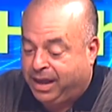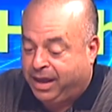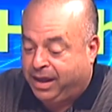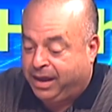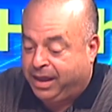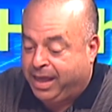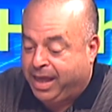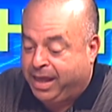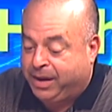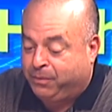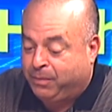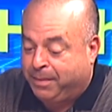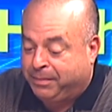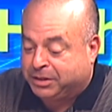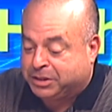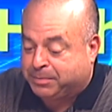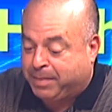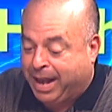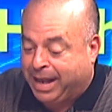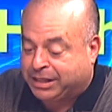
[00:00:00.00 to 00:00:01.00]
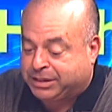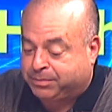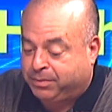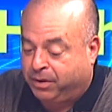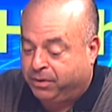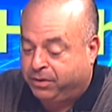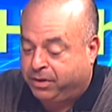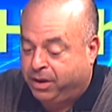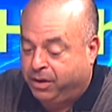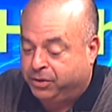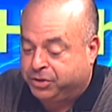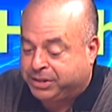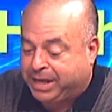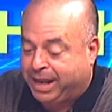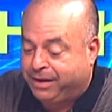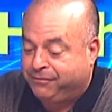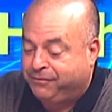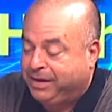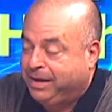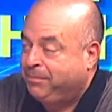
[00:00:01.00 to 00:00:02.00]
head women's basketball coach
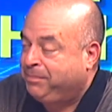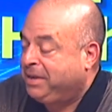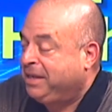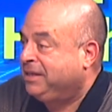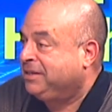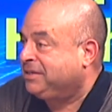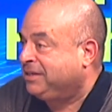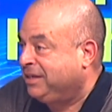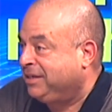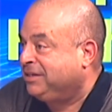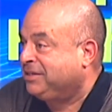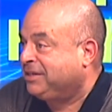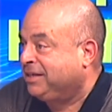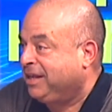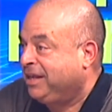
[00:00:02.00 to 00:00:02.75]
at VPCC.